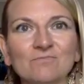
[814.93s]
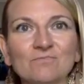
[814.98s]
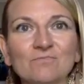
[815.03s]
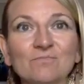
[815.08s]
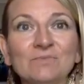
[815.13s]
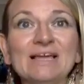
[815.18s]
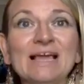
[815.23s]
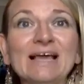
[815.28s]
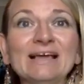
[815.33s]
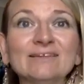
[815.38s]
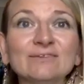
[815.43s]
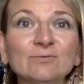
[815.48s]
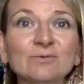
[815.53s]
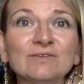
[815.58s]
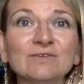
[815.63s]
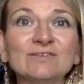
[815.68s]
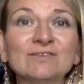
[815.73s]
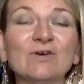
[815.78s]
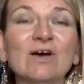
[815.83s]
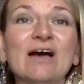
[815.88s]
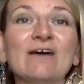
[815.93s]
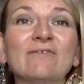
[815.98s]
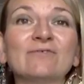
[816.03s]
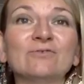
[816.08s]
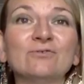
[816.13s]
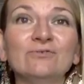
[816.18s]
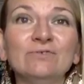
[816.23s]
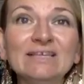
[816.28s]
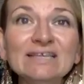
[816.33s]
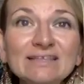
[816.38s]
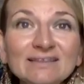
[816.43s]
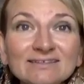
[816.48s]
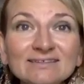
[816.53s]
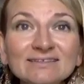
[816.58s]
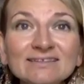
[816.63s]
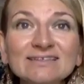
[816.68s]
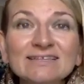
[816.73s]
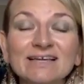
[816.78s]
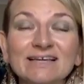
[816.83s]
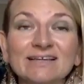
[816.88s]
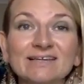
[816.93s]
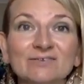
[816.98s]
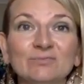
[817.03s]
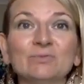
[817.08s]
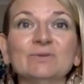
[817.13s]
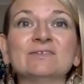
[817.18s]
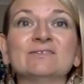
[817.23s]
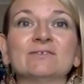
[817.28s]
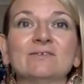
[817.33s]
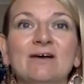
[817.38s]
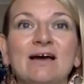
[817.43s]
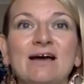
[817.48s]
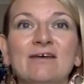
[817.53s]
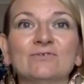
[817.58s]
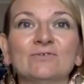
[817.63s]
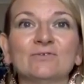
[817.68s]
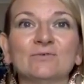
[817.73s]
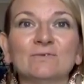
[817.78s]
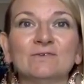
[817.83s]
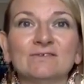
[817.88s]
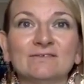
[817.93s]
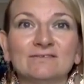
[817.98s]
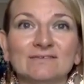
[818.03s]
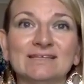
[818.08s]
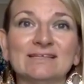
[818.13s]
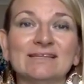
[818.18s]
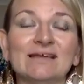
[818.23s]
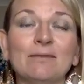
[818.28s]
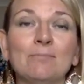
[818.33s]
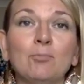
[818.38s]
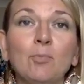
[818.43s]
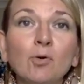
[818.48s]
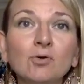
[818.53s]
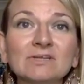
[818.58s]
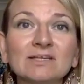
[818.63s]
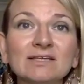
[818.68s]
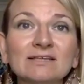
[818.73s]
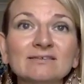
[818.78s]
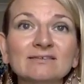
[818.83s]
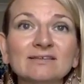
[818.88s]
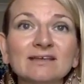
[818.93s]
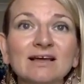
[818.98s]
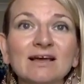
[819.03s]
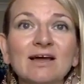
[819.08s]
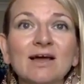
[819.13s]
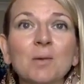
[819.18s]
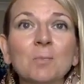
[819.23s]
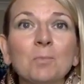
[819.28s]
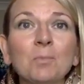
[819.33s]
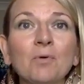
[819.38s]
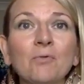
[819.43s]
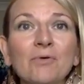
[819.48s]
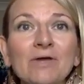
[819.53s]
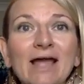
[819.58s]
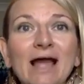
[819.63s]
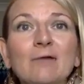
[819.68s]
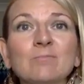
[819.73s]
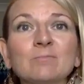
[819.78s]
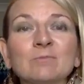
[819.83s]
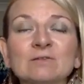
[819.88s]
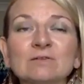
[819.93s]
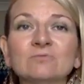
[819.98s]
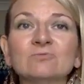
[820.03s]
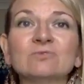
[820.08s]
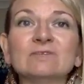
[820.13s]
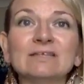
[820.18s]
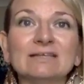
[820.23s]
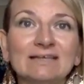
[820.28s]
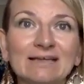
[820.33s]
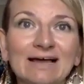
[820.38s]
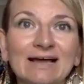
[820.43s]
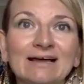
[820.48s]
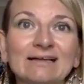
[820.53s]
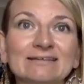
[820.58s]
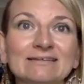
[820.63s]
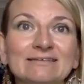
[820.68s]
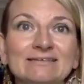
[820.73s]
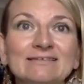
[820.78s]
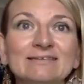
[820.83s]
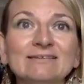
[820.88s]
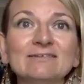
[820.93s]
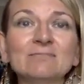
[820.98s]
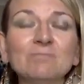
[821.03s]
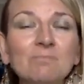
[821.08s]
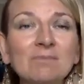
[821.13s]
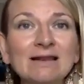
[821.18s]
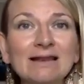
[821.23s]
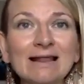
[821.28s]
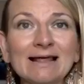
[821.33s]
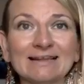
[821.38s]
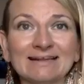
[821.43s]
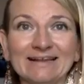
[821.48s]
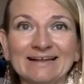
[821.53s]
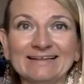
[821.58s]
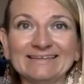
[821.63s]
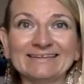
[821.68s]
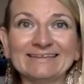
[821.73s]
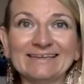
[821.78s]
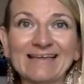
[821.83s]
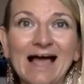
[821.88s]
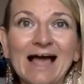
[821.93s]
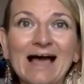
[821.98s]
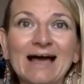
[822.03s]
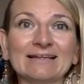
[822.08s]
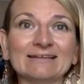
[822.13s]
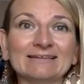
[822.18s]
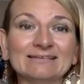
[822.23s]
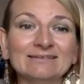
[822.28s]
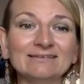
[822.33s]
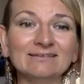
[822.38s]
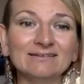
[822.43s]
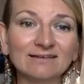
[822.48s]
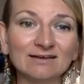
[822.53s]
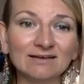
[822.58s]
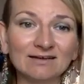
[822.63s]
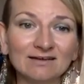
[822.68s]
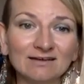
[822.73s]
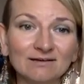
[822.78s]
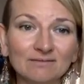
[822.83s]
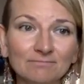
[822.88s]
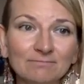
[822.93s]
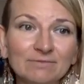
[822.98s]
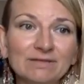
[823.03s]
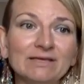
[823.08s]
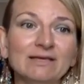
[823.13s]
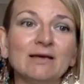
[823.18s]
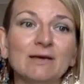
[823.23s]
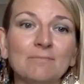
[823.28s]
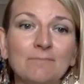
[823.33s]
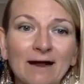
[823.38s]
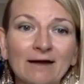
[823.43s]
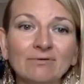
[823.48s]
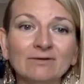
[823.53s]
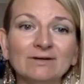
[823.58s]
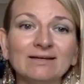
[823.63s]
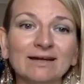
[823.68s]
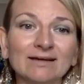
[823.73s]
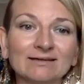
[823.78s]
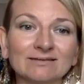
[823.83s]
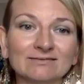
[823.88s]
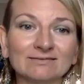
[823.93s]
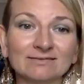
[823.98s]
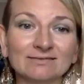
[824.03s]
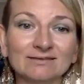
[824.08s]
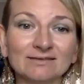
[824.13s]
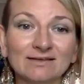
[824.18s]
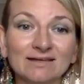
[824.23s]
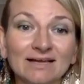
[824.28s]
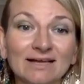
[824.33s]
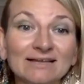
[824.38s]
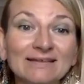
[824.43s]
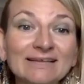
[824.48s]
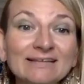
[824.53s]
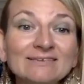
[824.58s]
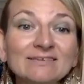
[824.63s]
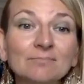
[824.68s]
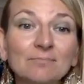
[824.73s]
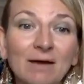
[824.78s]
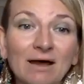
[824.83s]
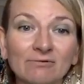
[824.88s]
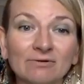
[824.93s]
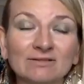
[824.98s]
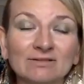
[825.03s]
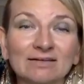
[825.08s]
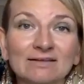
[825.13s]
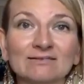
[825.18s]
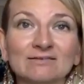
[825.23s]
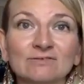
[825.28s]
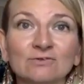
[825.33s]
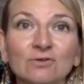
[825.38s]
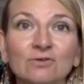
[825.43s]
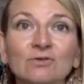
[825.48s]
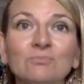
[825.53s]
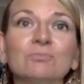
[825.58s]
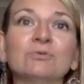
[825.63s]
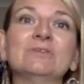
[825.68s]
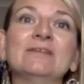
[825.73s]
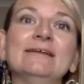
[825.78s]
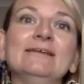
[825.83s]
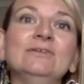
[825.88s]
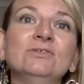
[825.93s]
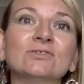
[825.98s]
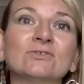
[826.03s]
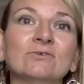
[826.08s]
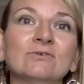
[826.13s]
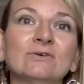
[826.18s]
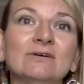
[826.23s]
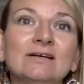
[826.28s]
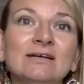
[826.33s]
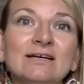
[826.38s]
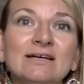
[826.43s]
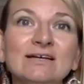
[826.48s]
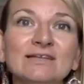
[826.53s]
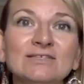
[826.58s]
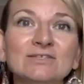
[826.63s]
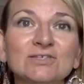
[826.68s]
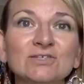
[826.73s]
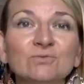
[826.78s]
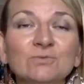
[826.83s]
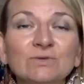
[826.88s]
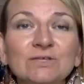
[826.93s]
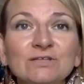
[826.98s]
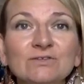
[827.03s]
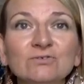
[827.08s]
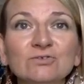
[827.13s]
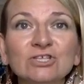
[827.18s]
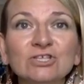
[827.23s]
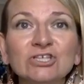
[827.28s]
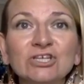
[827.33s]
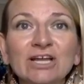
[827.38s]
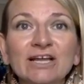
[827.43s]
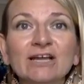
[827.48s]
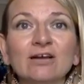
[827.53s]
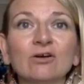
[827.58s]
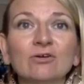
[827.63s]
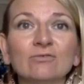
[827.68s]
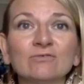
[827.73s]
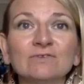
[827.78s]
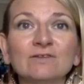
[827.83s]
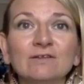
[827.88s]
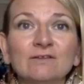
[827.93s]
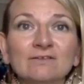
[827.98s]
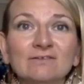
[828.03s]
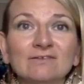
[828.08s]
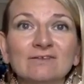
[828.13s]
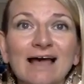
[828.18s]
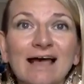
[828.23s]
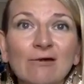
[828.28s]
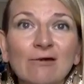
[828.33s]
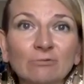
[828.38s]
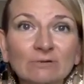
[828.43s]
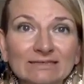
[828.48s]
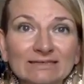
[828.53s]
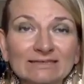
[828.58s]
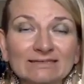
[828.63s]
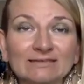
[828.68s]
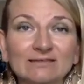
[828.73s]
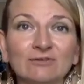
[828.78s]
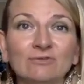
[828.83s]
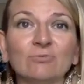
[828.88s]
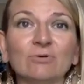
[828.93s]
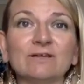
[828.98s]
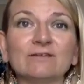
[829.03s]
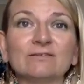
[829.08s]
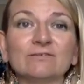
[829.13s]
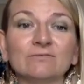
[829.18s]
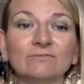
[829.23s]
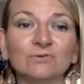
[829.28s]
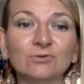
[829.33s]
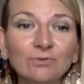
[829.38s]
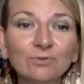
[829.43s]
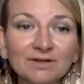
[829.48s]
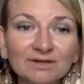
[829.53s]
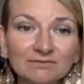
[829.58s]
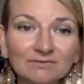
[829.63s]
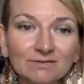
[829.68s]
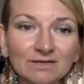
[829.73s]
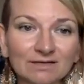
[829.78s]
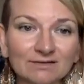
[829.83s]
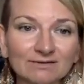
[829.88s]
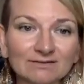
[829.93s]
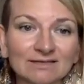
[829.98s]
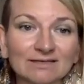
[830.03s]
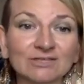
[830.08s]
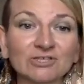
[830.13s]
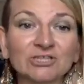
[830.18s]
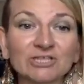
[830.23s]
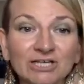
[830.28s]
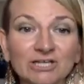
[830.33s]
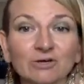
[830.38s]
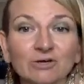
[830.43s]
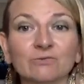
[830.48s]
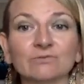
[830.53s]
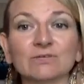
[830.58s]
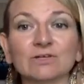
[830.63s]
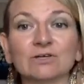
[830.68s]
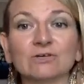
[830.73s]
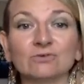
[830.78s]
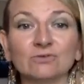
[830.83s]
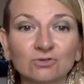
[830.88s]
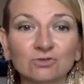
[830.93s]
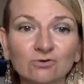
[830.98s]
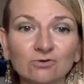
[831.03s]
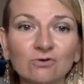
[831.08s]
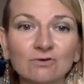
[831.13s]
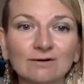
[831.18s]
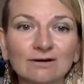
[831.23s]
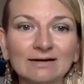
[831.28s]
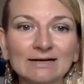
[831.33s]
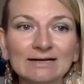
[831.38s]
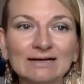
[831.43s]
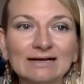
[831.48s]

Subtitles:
Yes, we still have to eat. Yes, we still have to sustain our bodies, but we absolutely can. This planet can be a paradise. It is a paradise. It's got the potential. It's just we need to shake off this outdated ways of doing things and shake off the control.